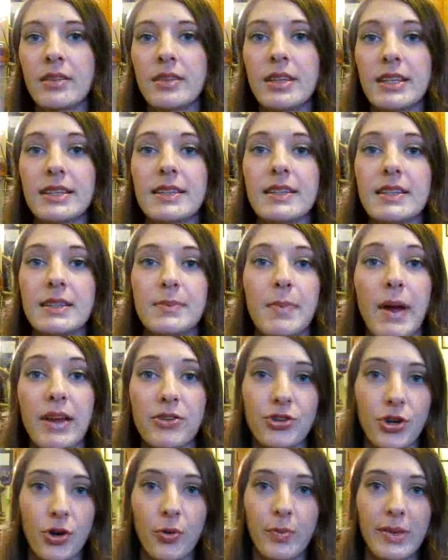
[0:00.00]
this is by
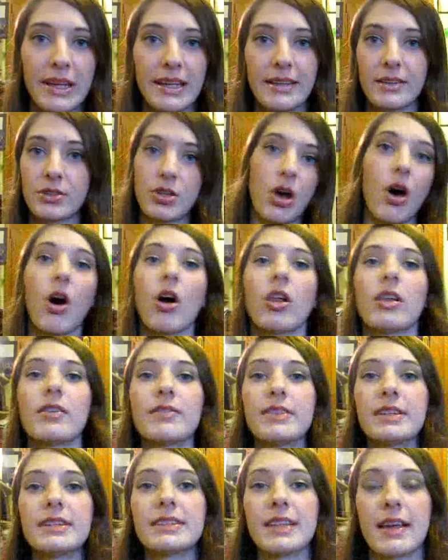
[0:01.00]
no means all
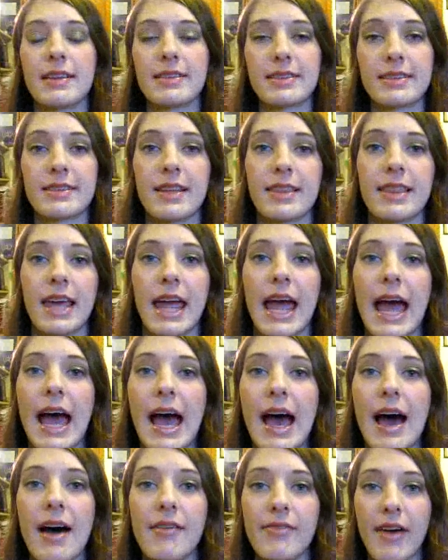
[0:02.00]
of the scents that they
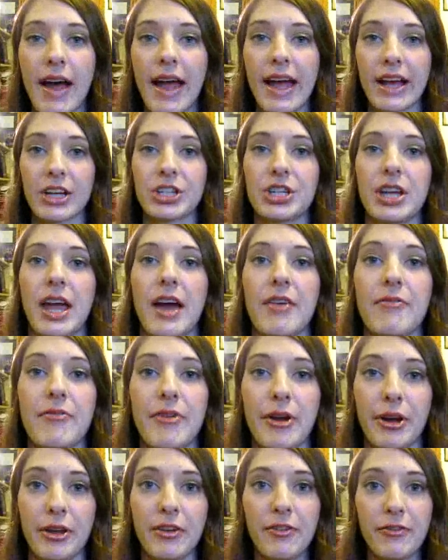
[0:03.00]
have. I actually have
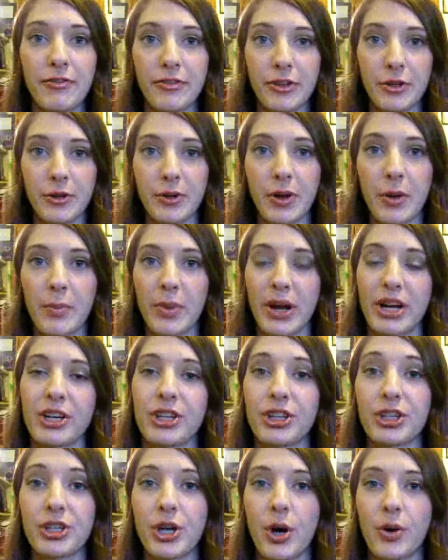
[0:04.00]
very few compared
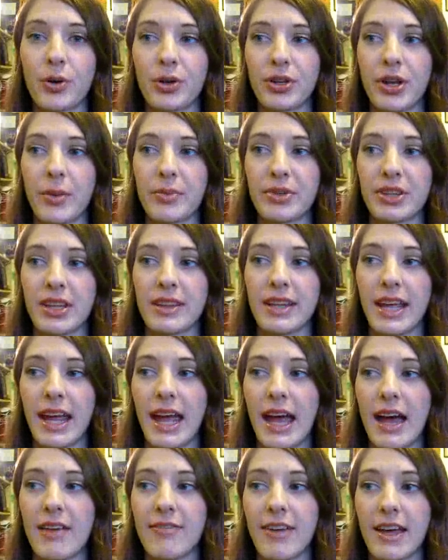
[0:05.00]
to the total number that they
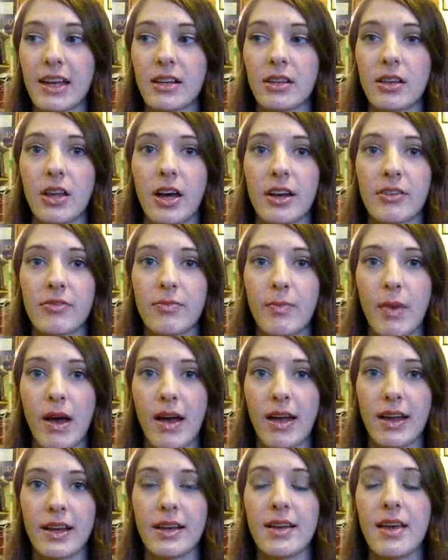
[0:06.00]
have, and a lot of
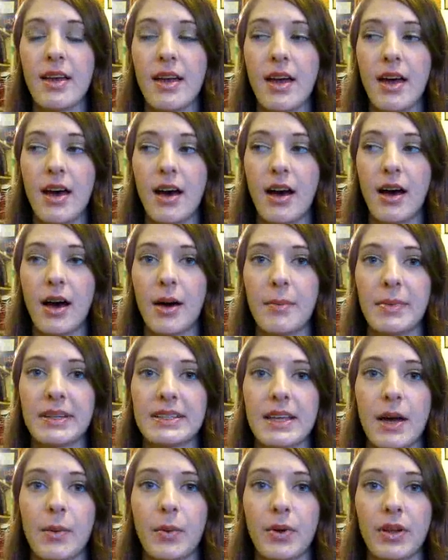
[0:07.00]
mine,
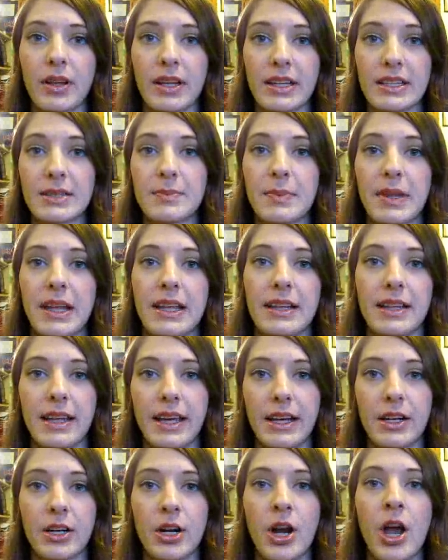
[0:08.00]
as I will explain
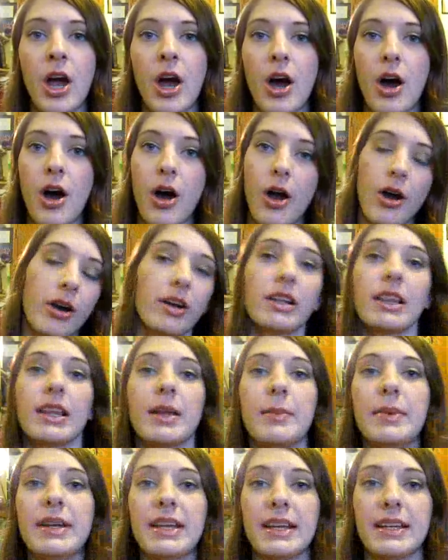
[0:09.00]
later, are
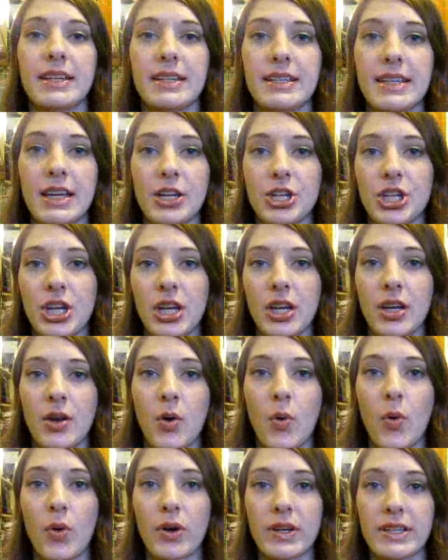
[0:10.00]
limited edition
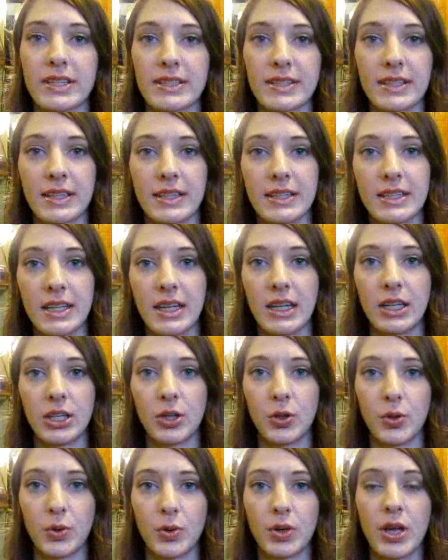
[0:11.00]
or
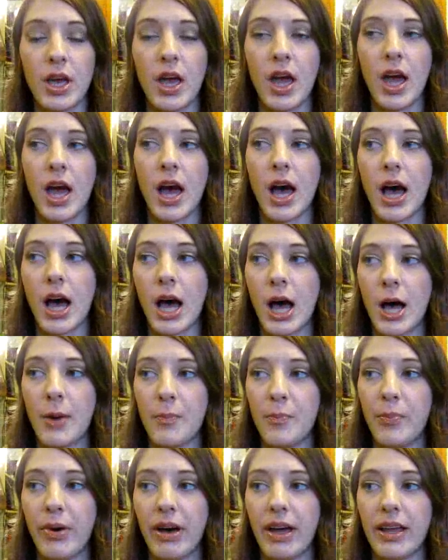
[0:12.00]
discontinued,
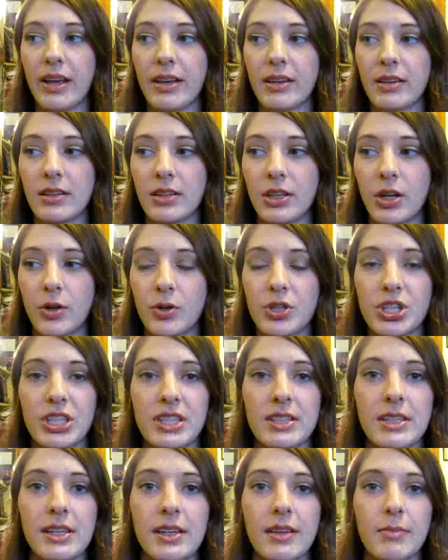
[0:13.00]
but you know,
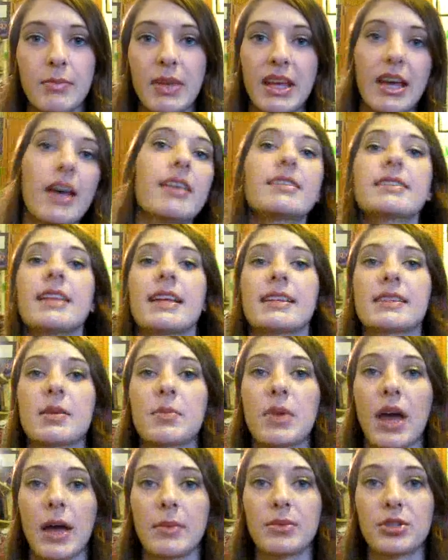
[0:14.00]
just because they
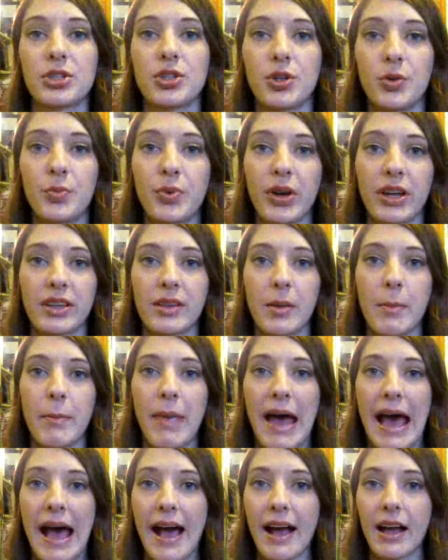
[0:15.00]
sometimes do bring them
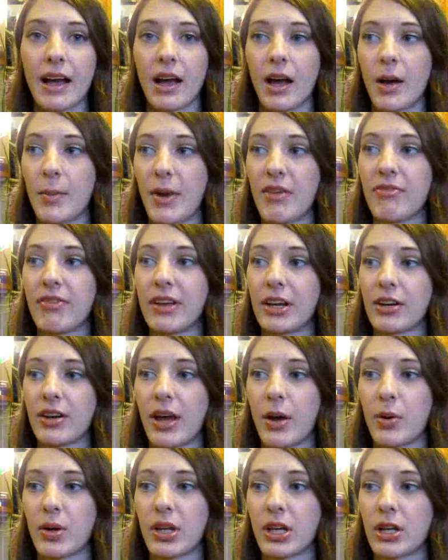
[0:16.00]
back, I figured
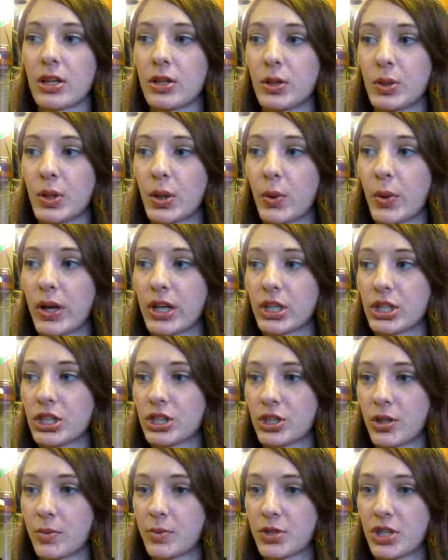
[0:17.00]
I would include a quick
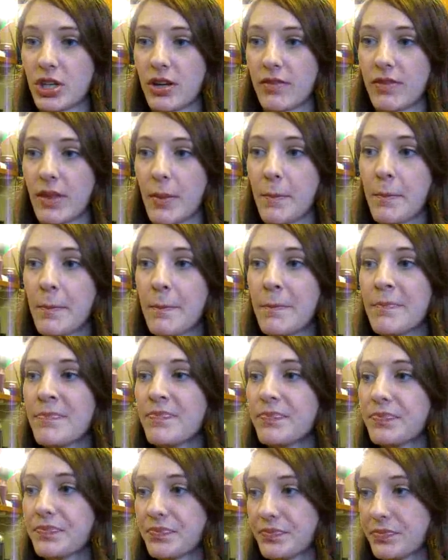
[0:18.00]
description of them.
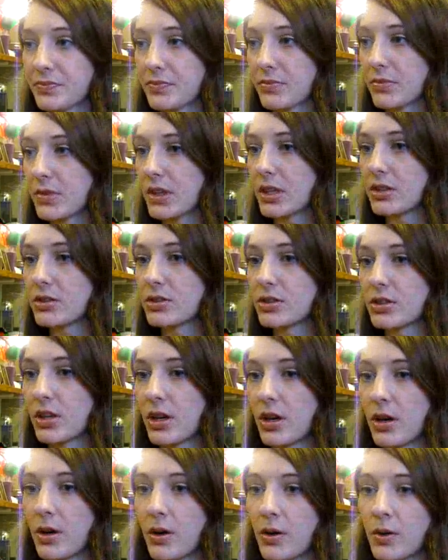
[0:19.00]

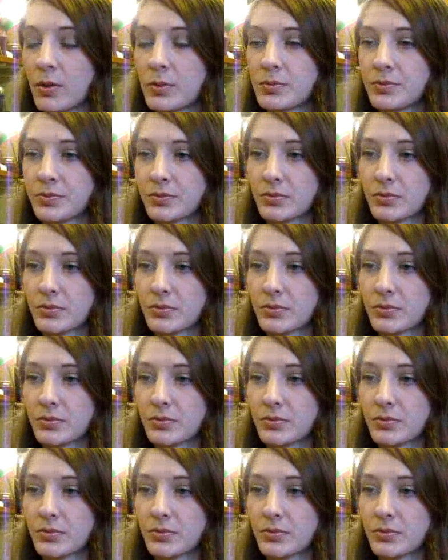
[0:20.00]
So,